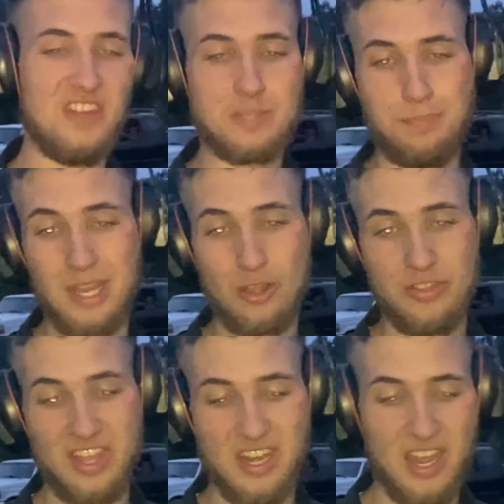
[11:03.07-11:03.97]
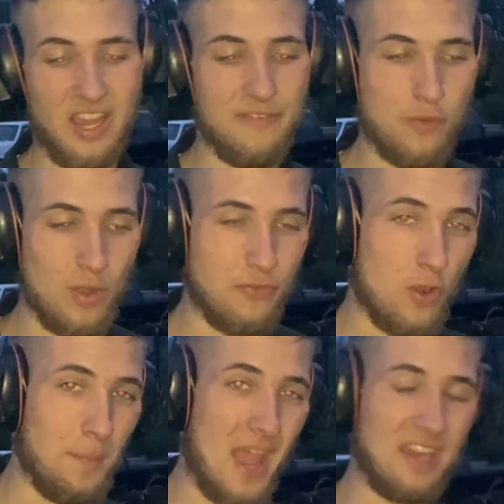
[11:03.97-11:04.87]
if it's bigger than uh, if
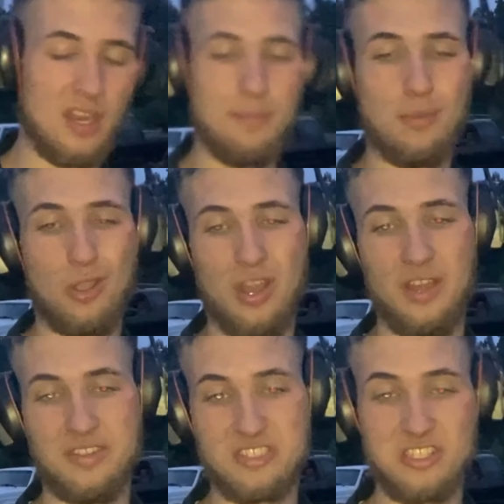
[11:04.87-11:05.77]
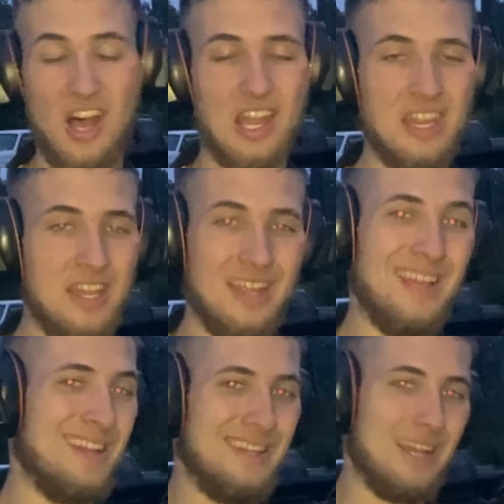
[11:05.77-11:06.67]
magnum got, or a slug,
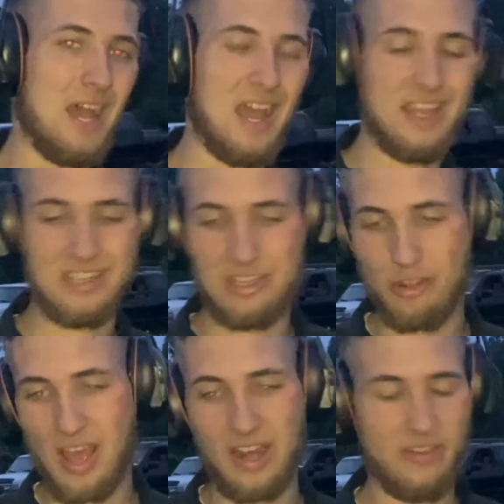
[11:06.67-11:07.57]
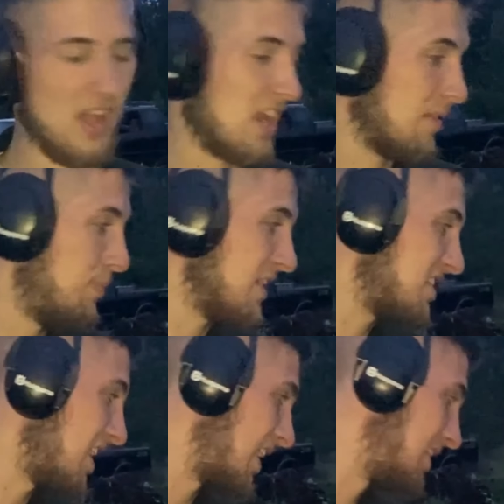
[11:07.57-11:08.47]
uh, you're out of luck.
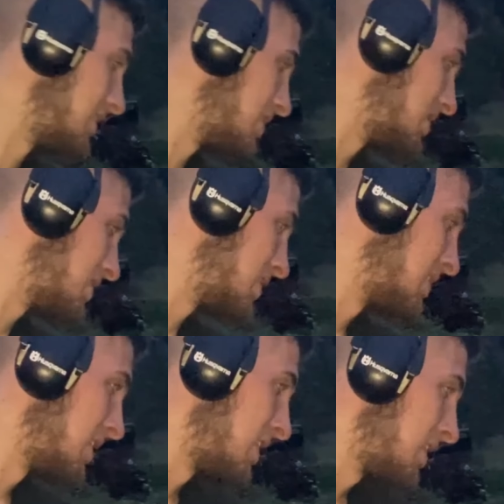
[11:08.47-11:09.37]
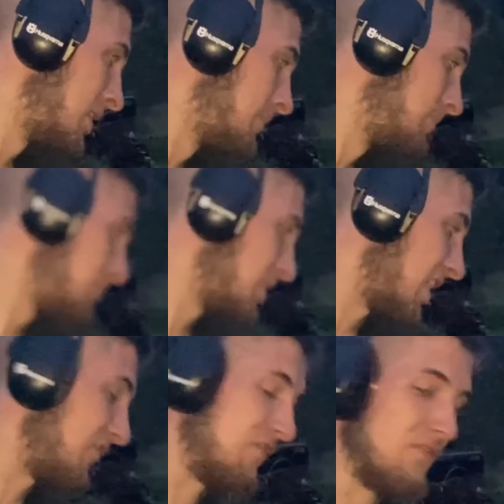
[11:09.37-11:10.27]
But uh, yeah, if the
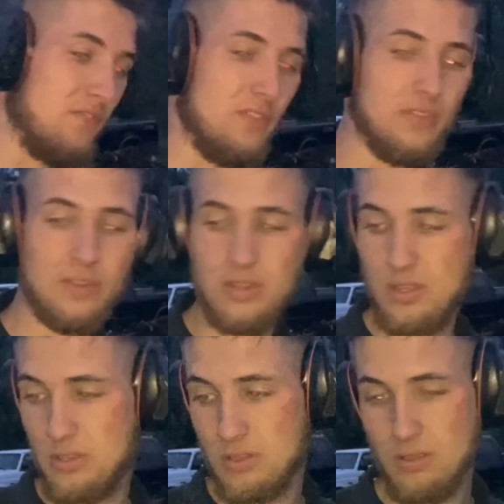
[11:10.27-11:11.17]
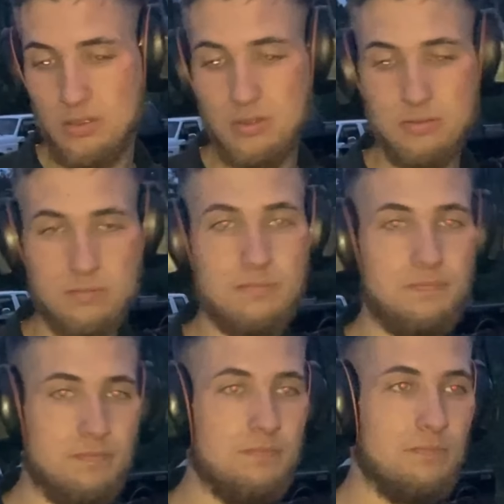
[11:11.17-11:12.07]
robber has a like buckshot or
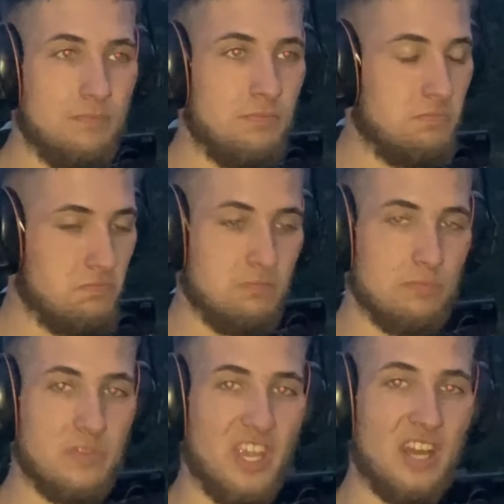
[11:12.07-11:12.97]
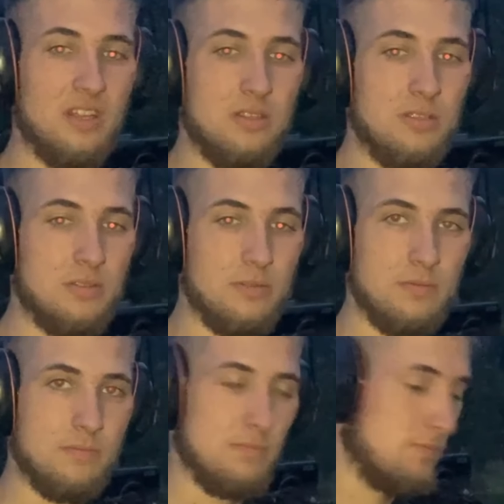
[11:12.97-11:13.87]
birdshot, you should be all right. But a slug,
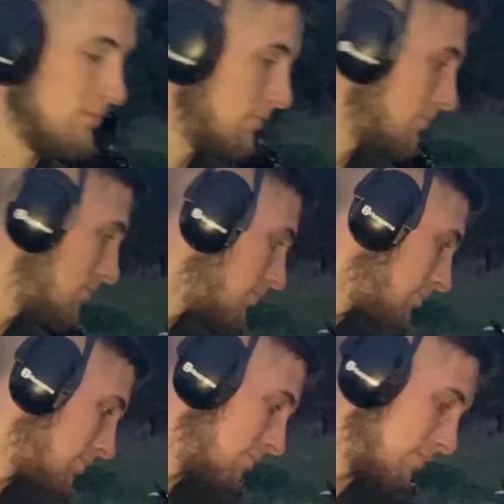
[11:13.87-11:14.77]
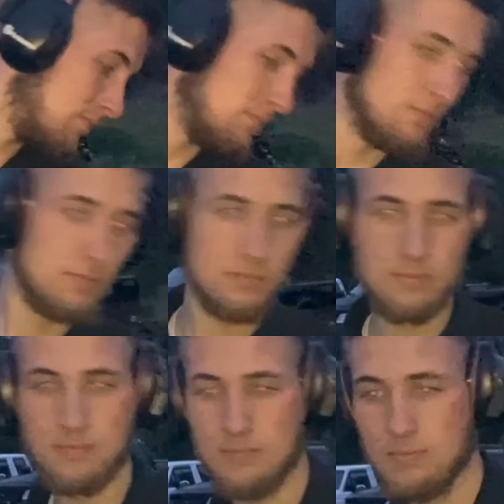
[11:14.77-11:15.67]
yeah, yeah I, I, would try and stay to the other end of the
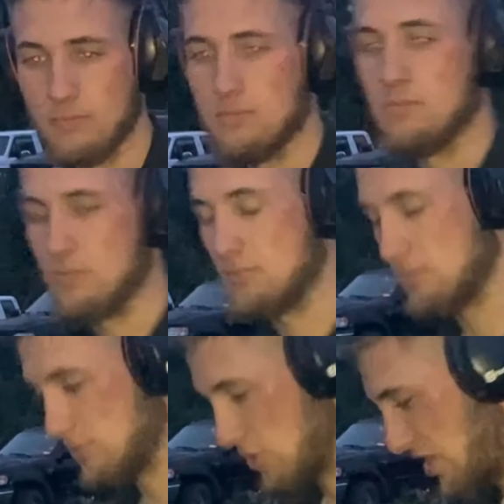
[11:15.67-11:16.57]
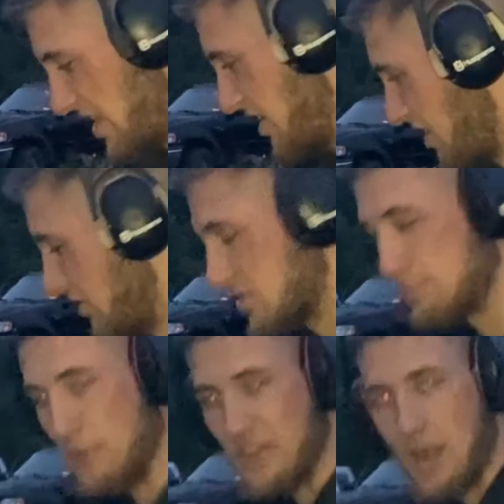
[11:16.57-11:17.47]
table on that one. Good right, idea. Cut. Let's move it